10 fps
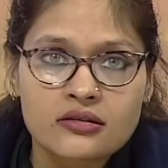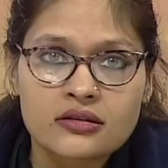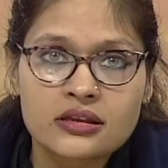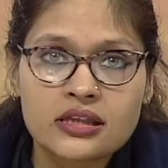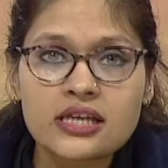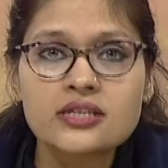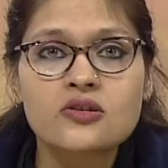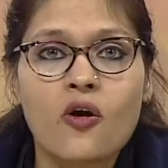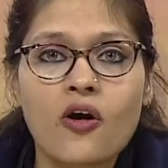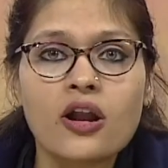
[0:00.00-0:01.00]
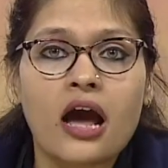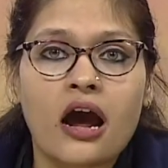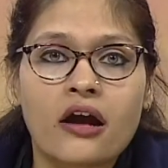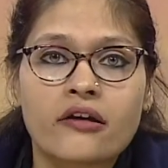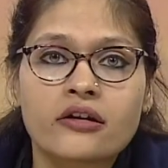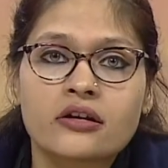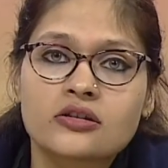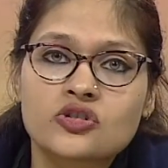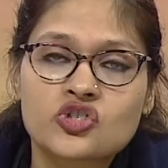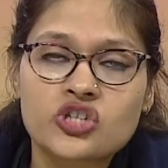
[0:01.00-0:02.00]
these all are
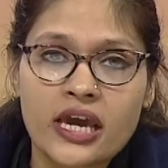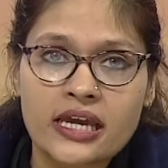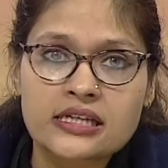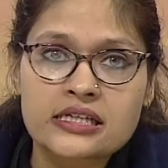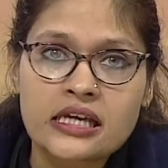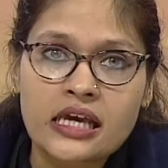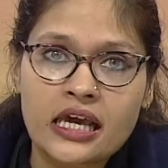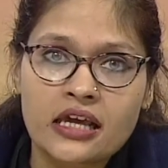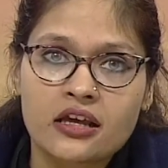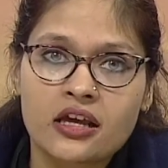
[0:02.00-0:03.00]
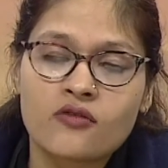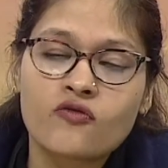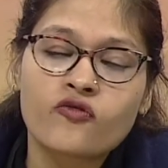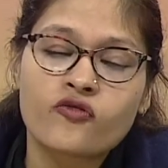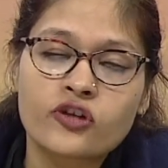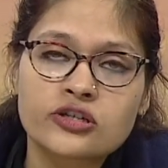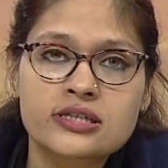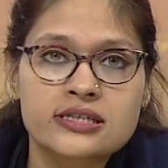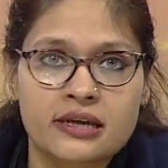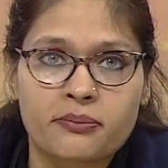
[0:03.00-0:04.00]
checked in first
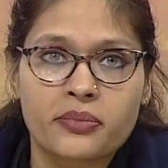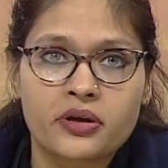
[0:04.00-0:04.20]
step.